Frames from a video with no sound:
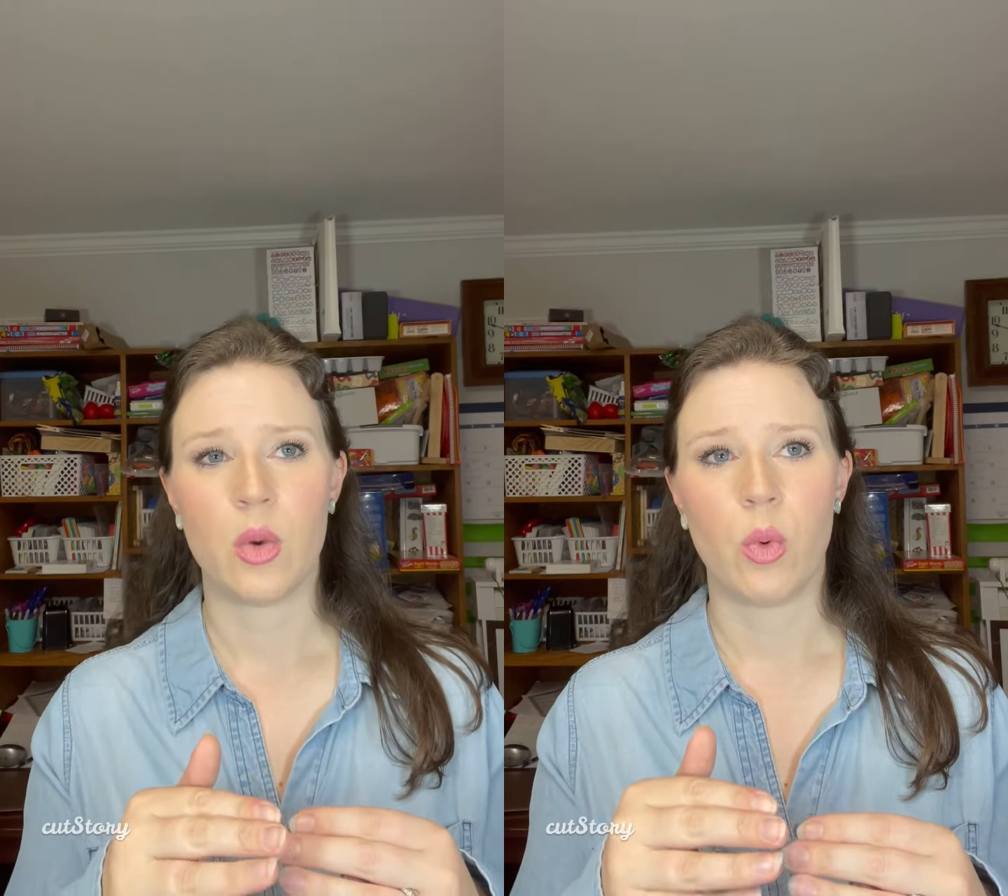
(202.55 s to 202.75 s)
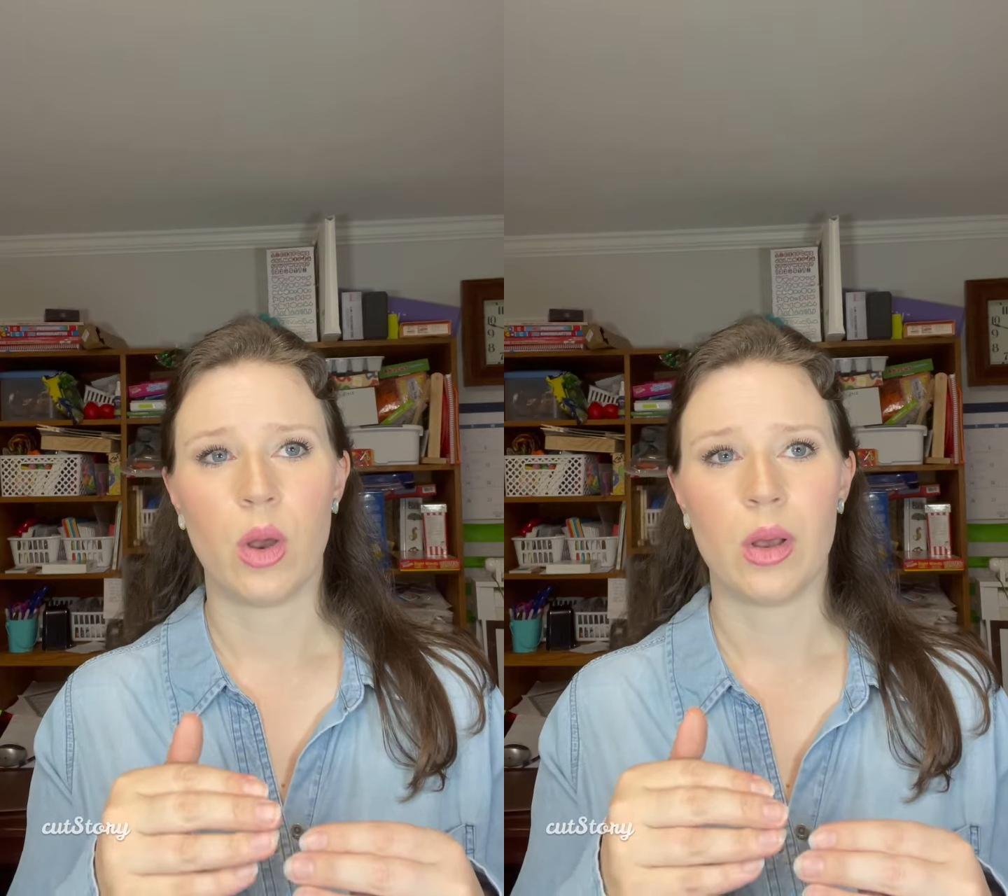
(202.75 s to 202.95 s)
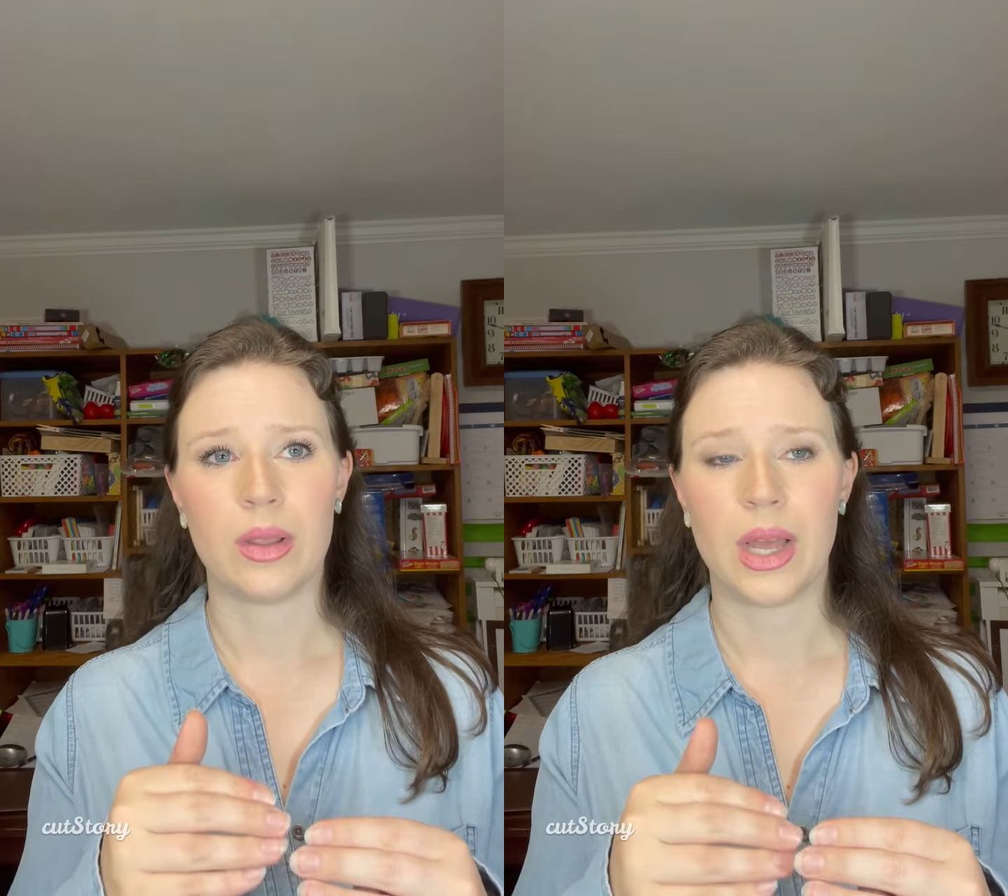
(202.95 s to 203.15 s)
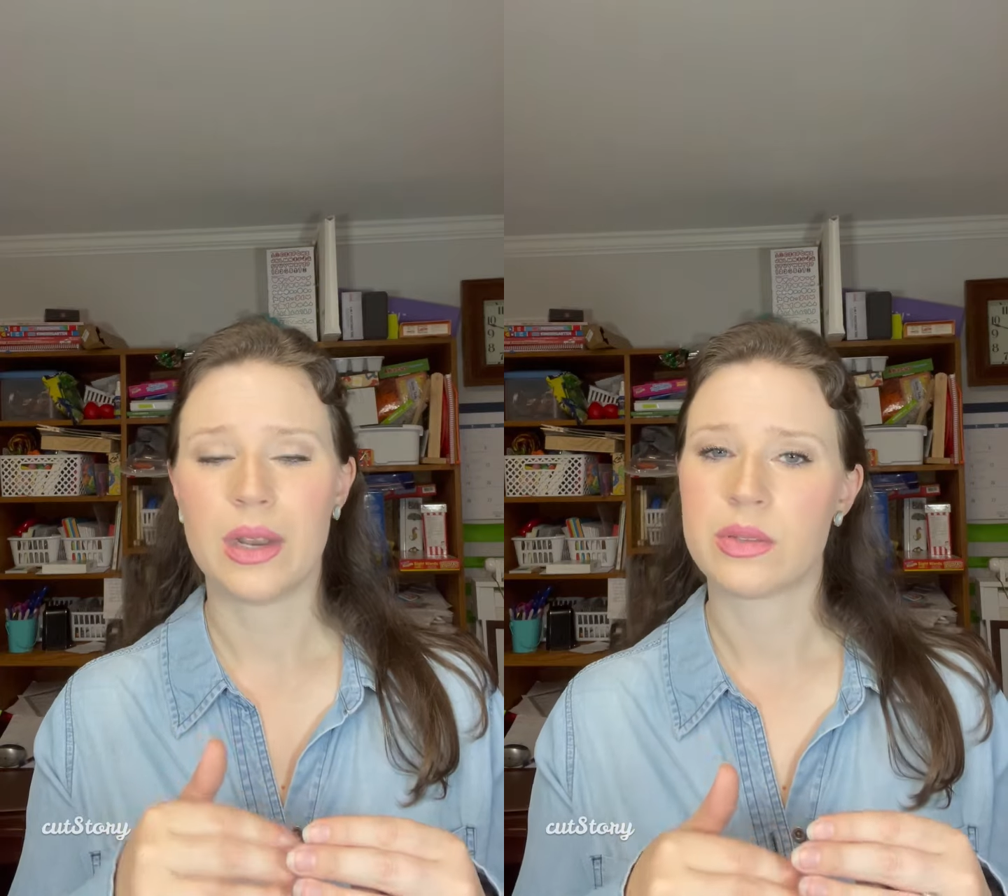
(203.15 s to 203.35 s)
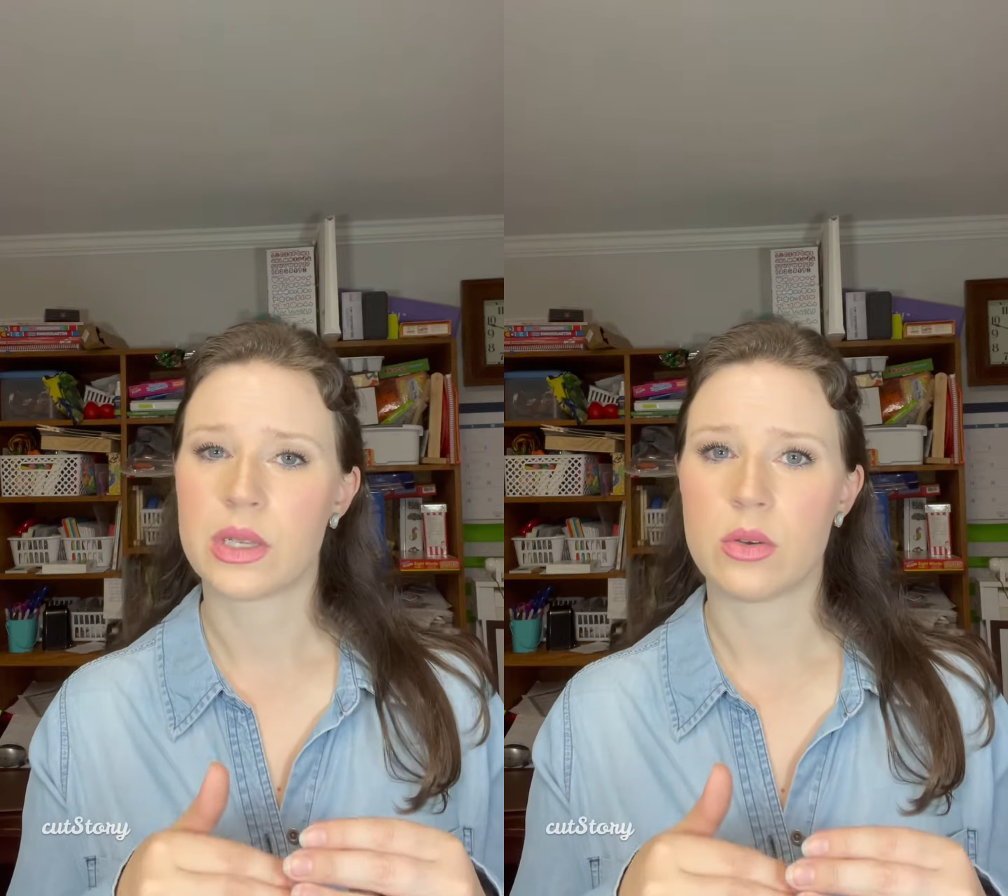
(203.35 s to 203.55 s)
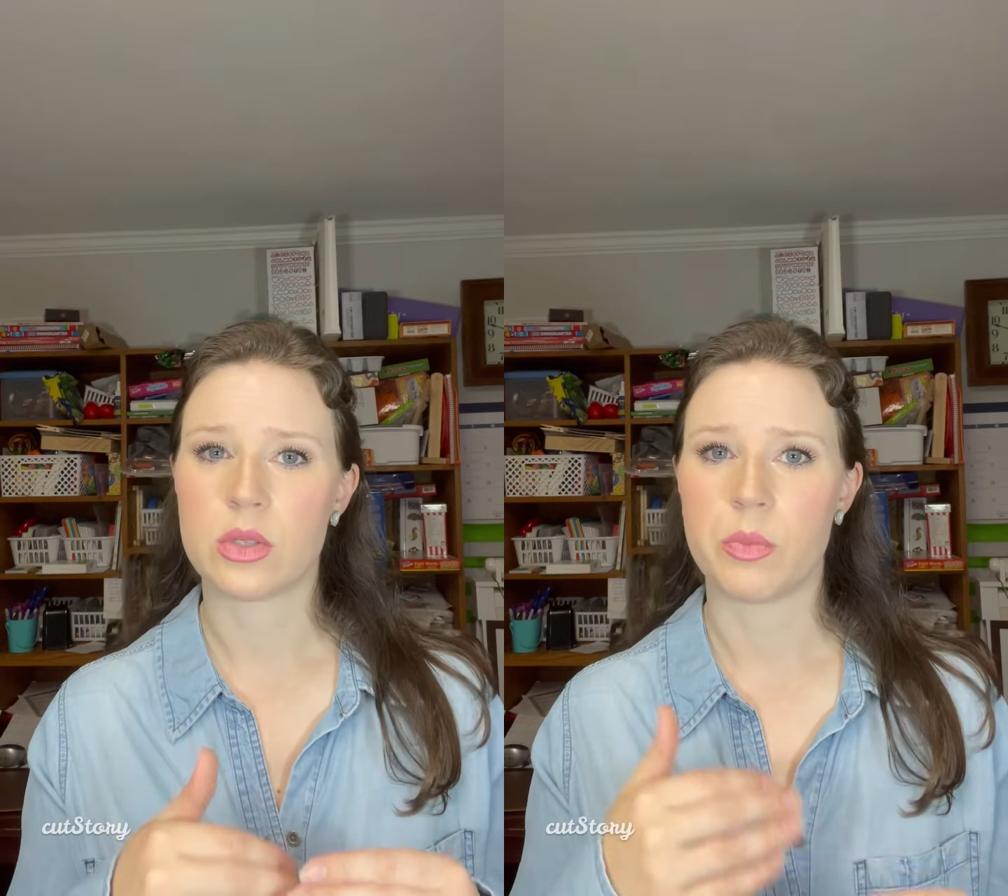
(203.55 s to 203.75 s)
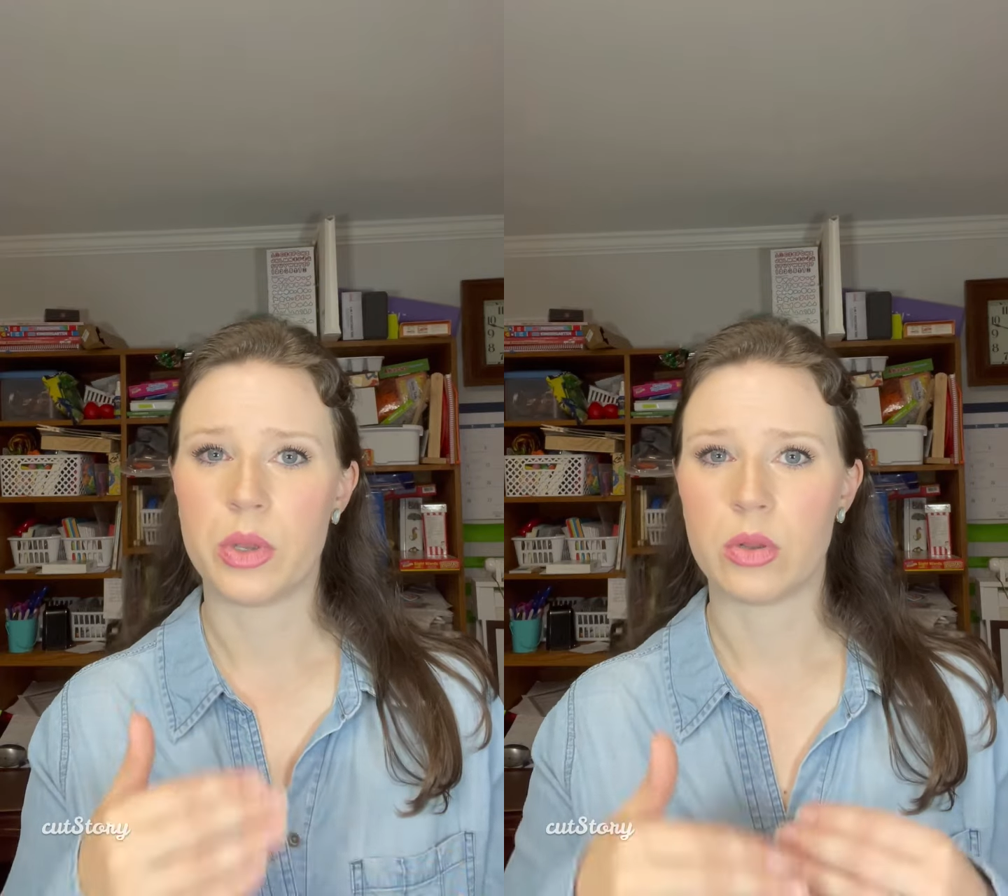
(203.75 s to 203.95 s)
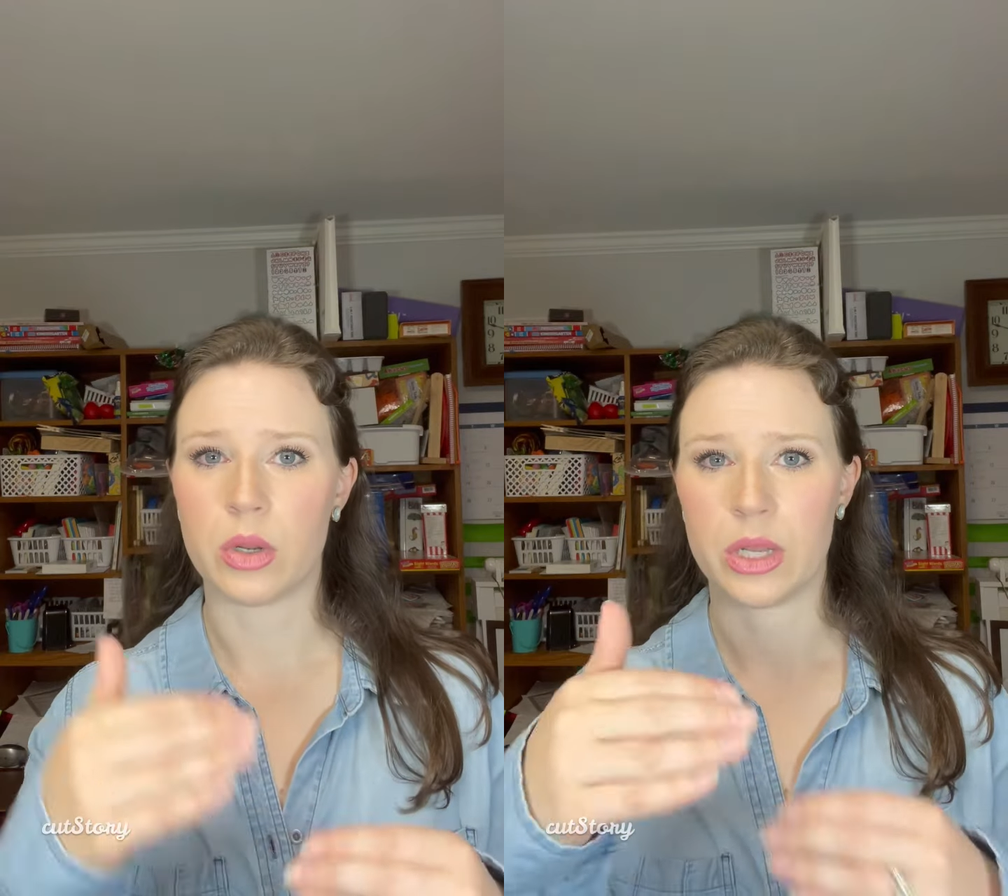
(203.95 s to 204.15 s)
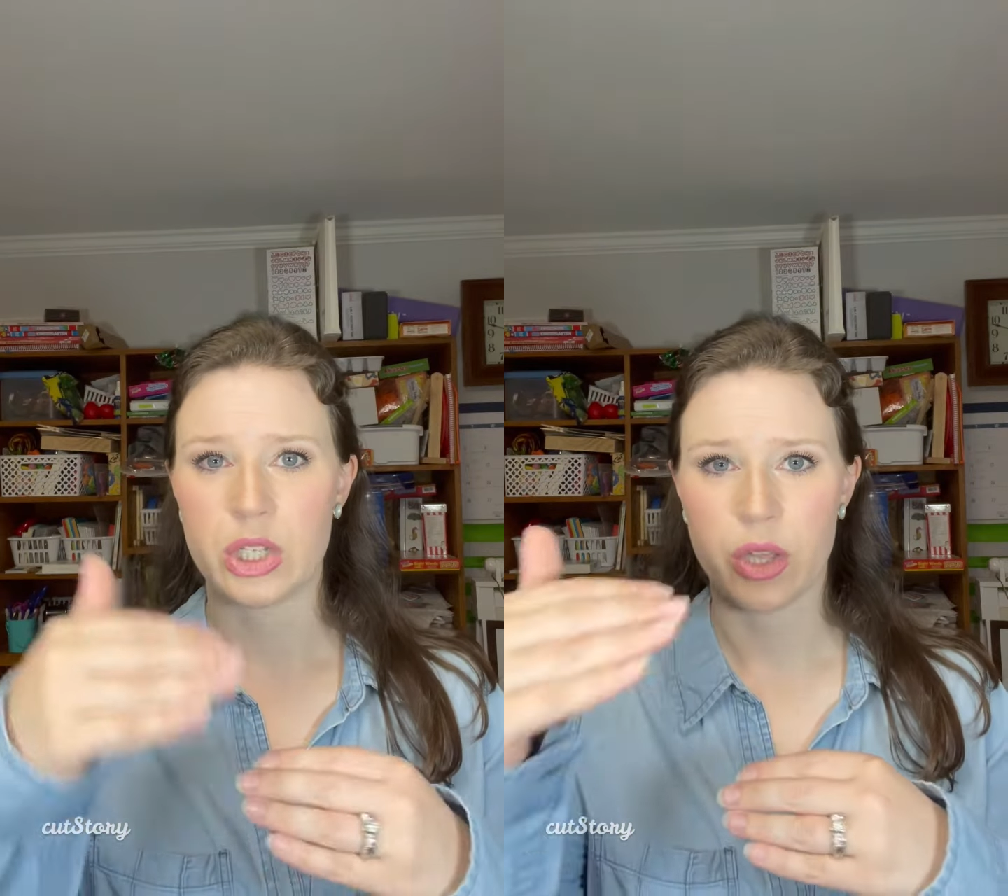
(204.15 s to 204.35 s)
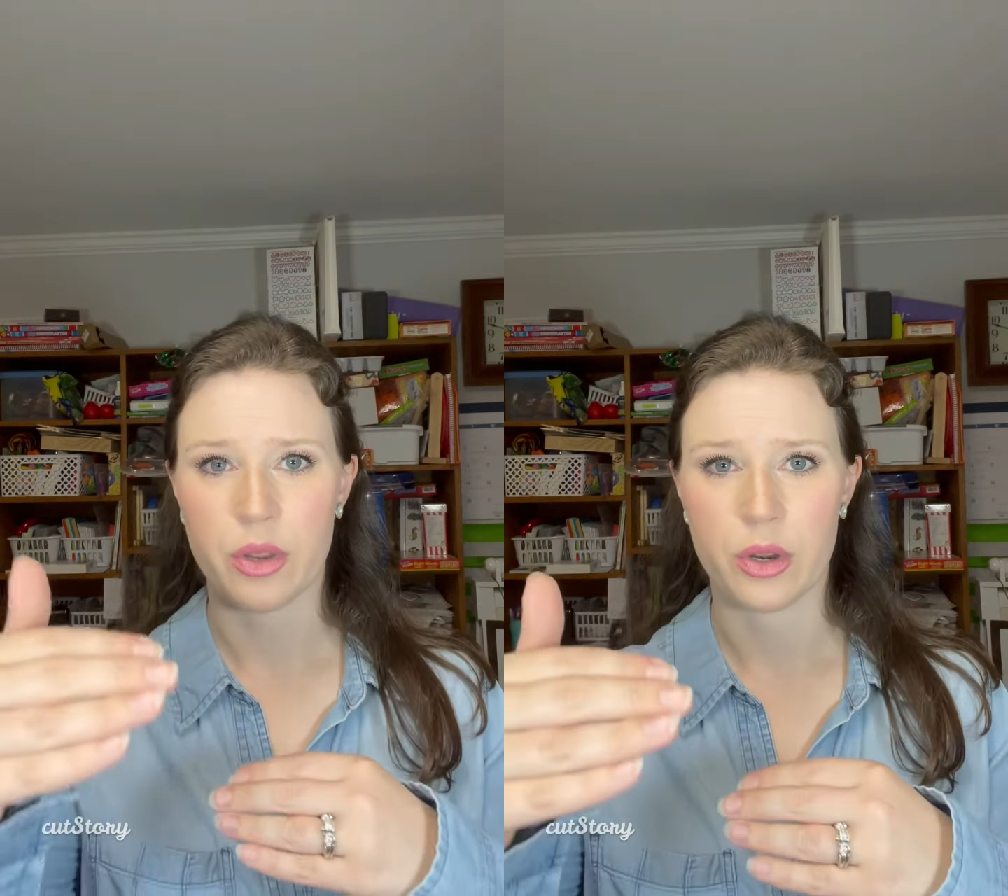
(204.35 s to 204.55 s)
well, a lot of skills build on
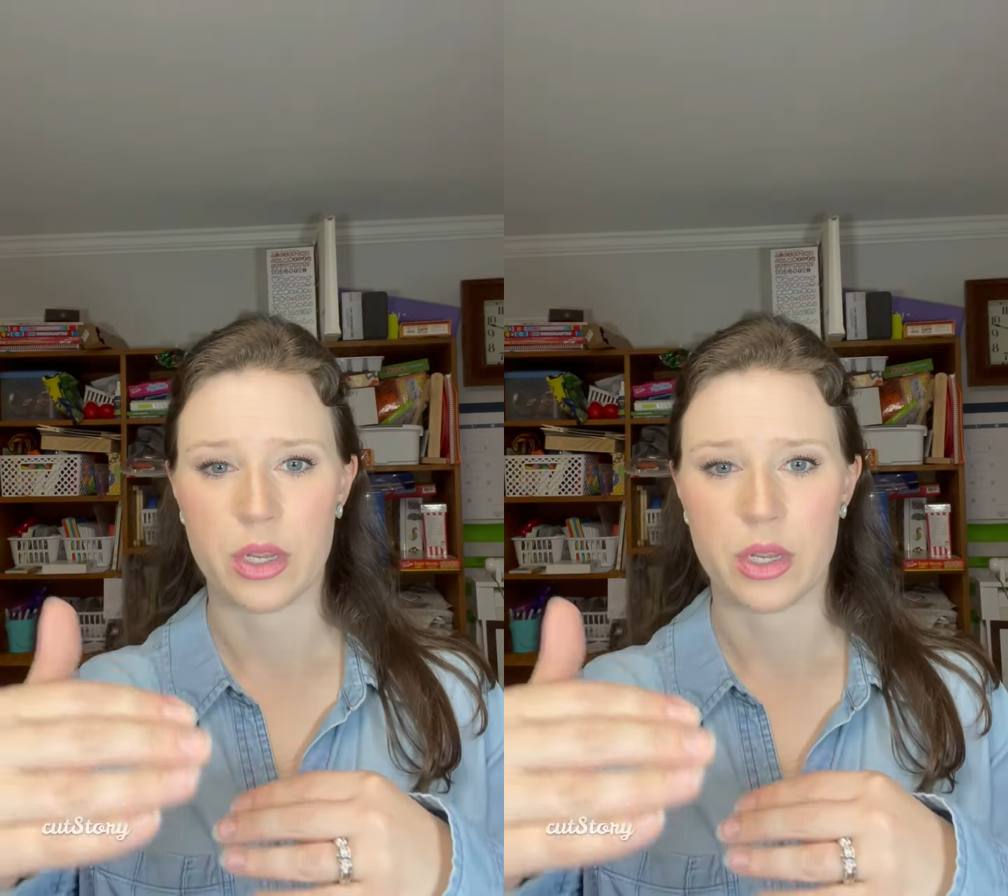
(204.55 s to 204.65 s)
each other.